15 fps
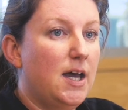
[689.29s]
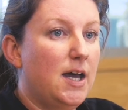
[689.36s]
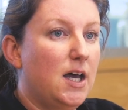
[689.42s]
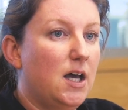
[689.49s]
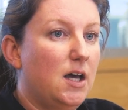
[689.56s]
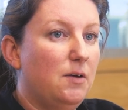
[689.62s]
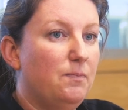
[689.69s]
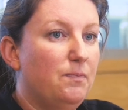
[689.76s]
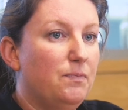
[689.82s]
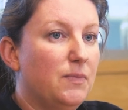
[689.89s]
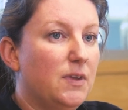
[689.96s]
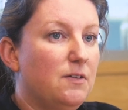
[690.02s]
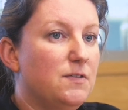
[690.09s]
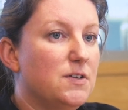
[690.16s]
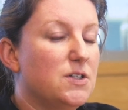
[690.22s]

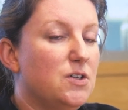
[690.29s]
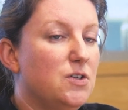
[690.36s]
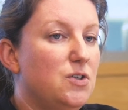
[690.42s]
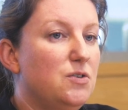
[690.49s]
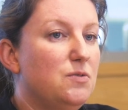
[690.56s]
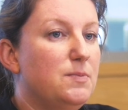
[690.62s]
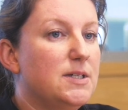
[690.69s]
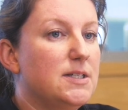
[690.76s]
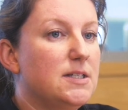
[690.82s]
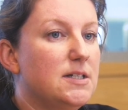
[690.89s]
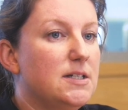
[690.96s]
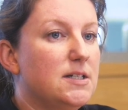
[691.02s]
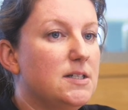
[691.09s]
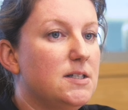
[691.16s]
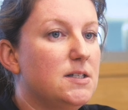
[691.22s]
If it's a new
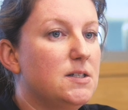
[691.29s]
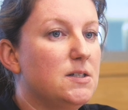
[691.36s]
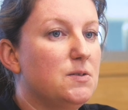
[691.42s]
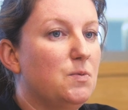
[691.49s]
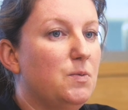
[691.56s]
business,